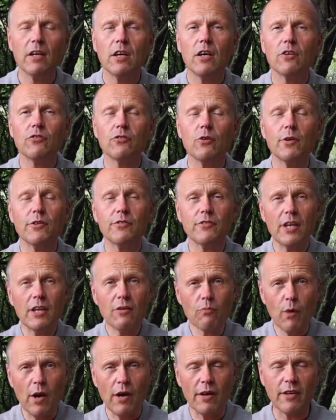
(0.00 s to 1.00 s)
So instead
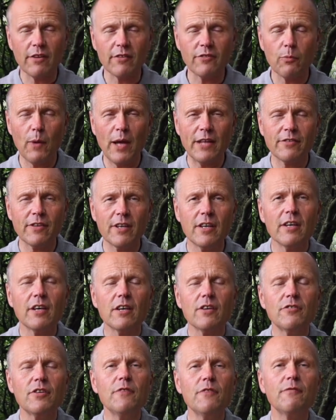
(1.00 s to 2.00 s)
of wearing a sweater,
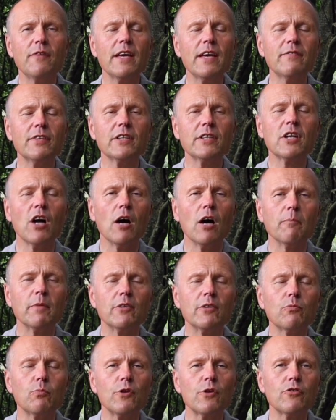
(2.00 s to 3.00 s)
she favoured
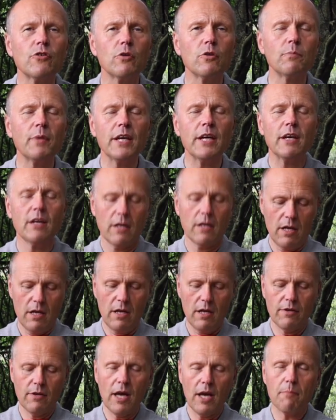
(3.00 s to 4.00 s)
garments which could be
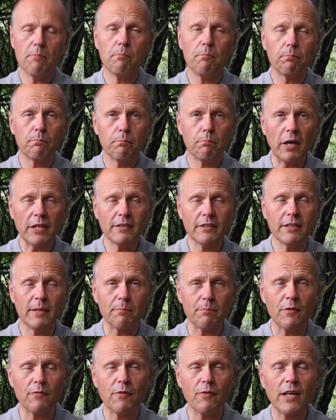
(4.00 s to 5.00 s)
buttoned
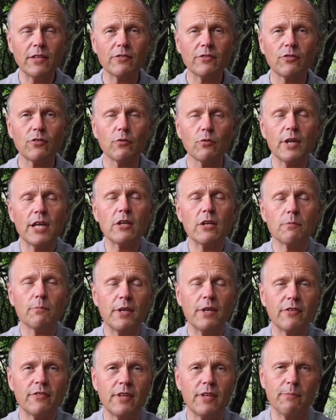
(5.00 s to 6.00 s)
up the front so they could
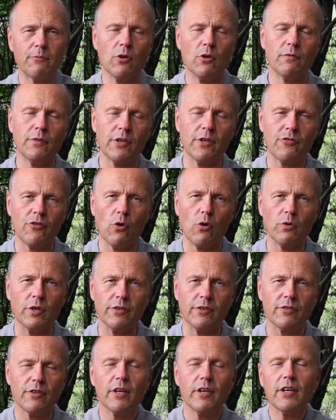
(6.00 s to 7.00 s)
be slipped over the
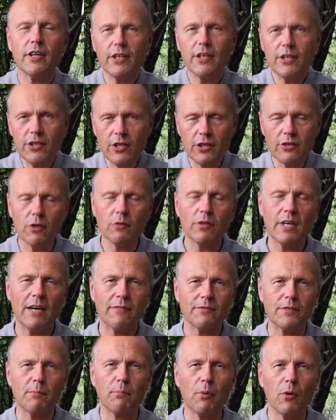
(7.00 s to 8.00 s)
shoulders. You don't
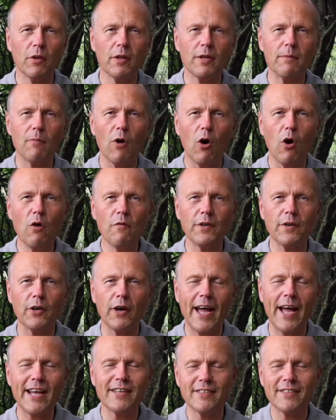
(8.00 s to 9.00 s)
have to pull them over your
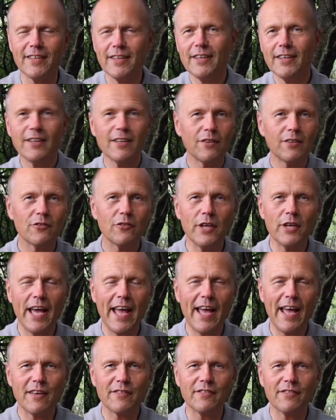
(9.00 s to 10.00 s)
head, so your
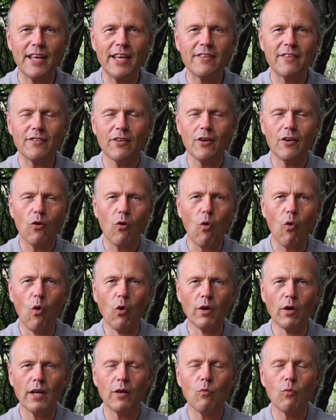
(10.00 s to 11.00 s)
hair stays
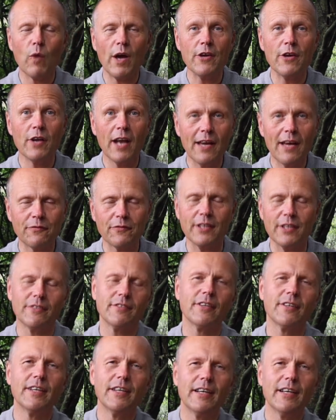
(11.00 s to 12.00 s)
all where you left
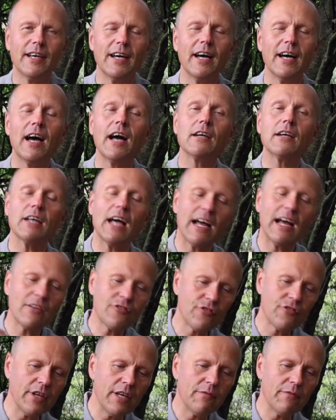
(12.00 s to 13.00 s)
it. And as
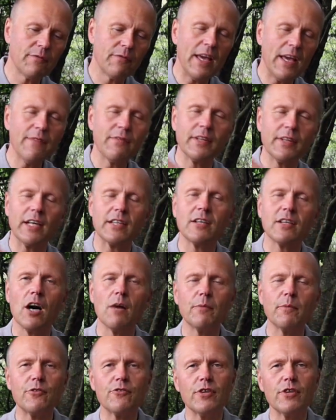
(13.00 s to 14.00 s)
she favoured that
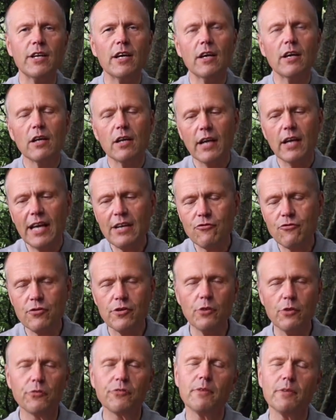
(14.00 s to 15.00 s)
garment, she
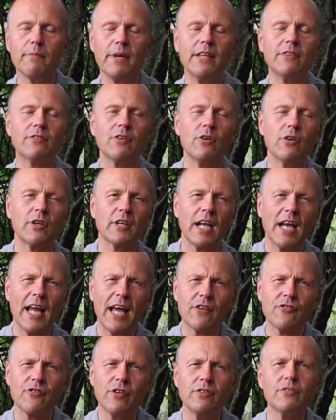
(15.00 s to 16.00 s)
introduced them into her
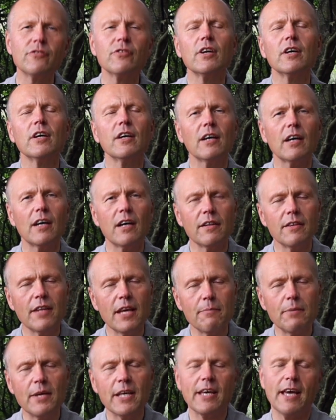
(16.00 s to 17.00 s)
collections and
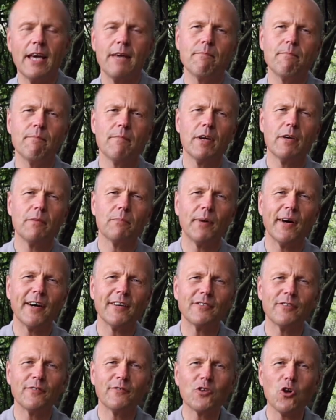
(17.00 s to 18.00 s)
they became
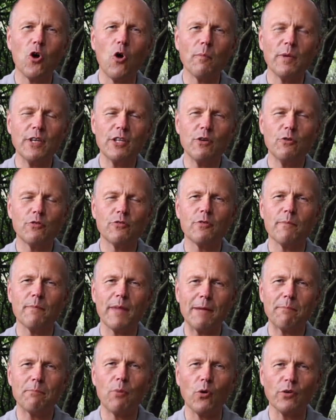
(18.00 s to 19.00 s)
part of common use from
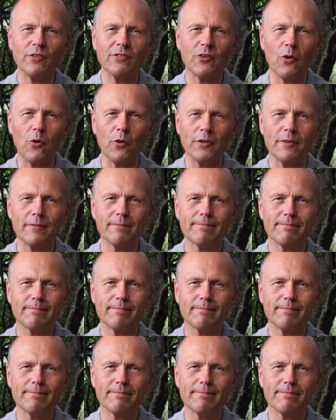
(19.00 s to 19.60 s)
that point on.